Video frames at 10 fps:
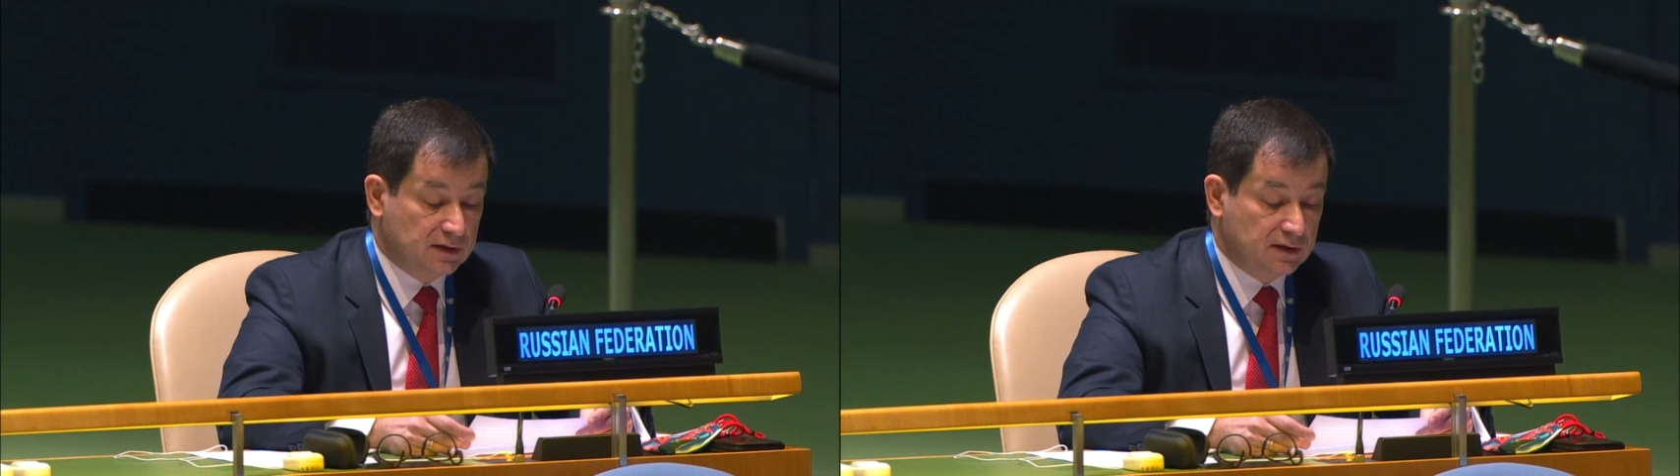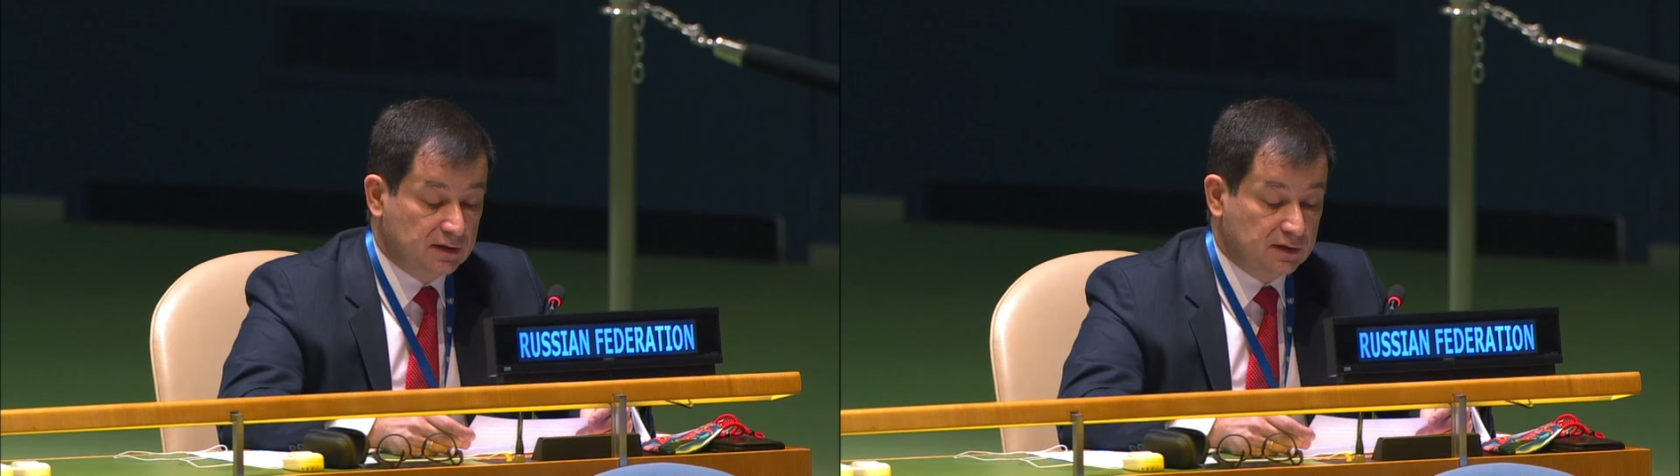
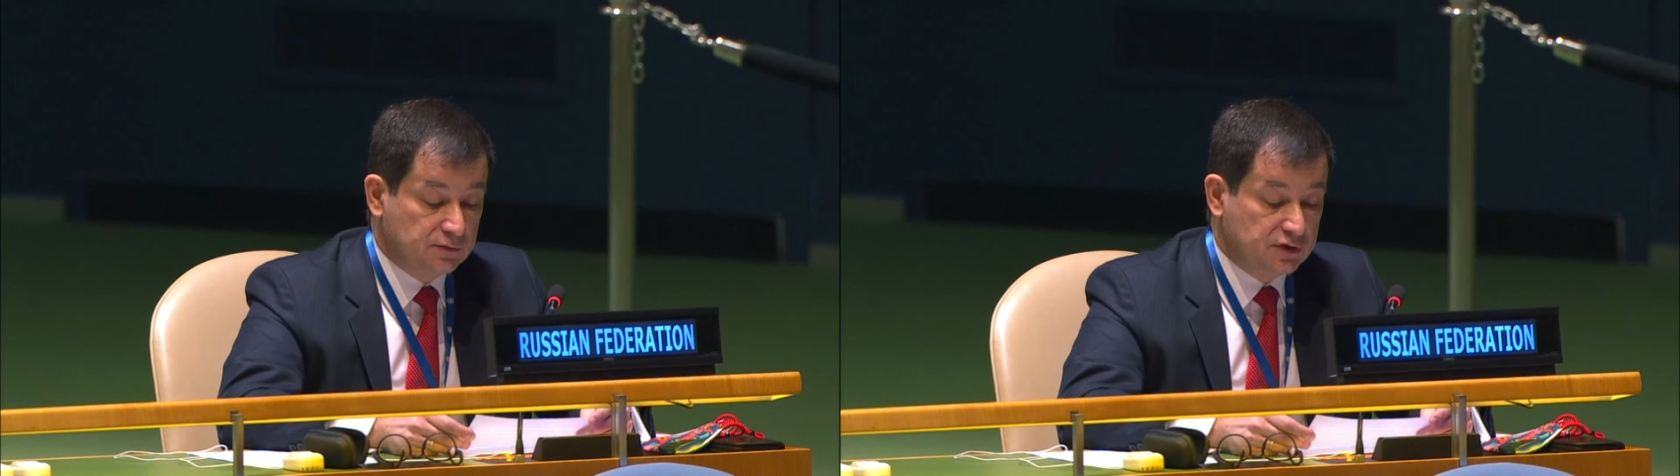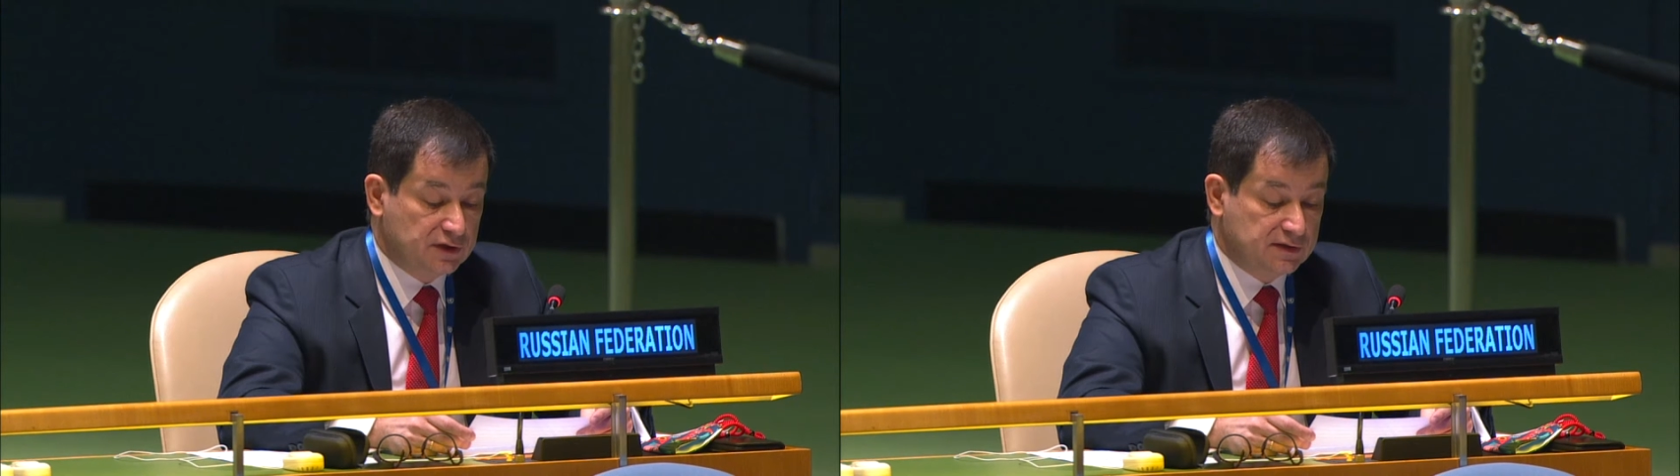I
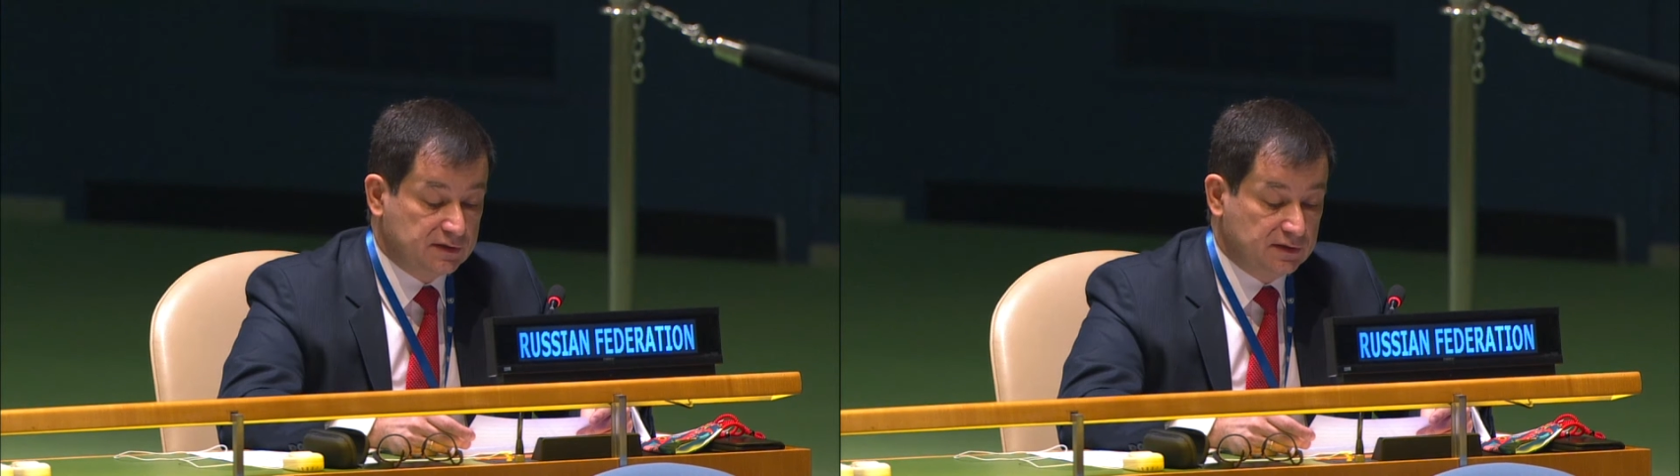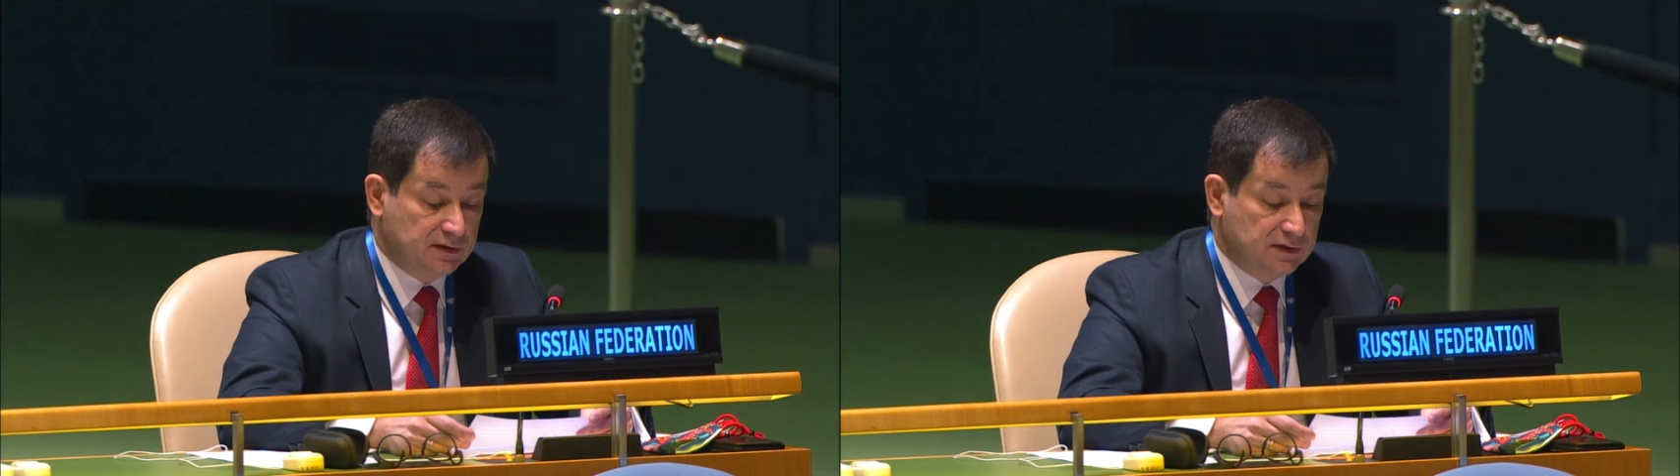suggest you look
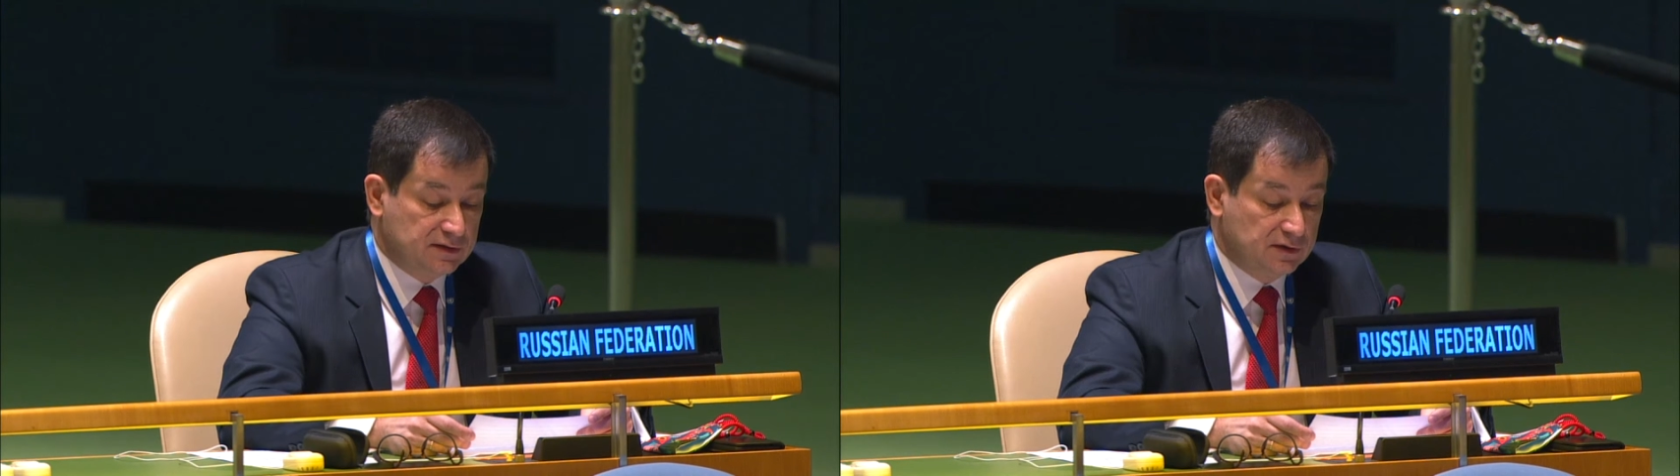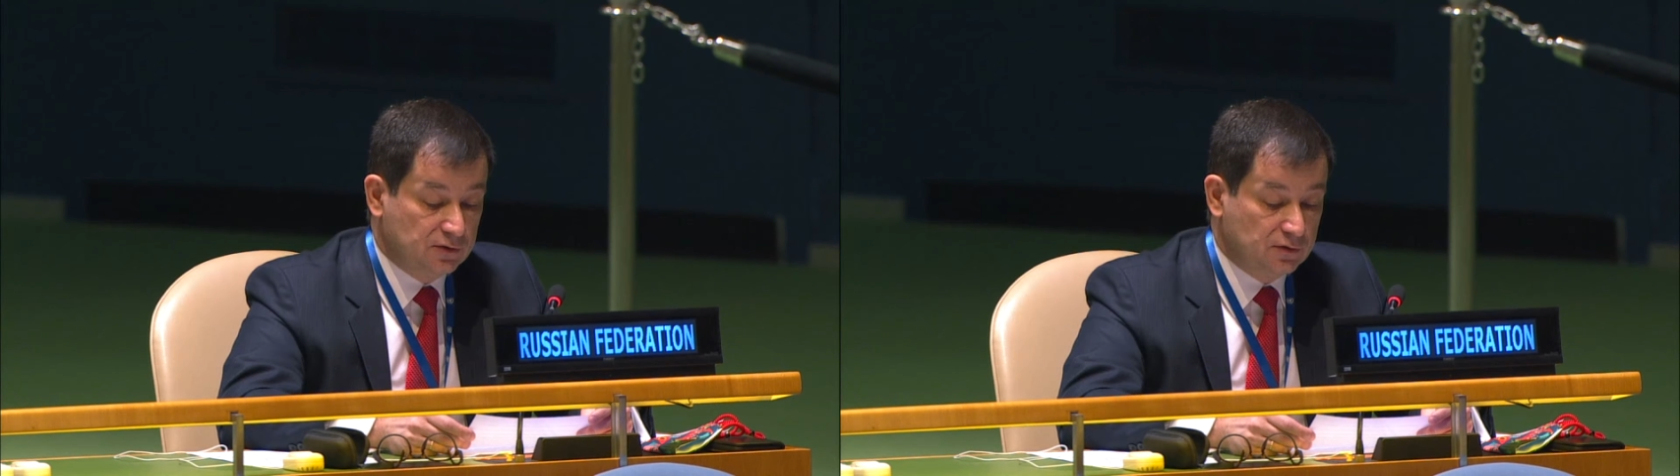at it.
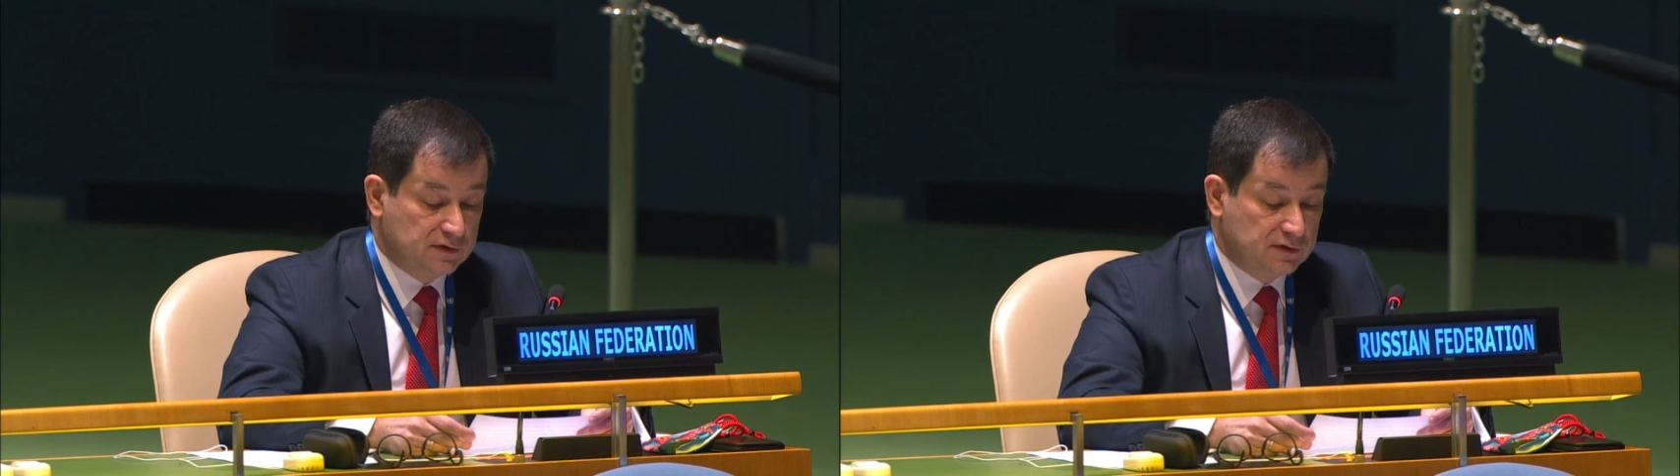Obviously,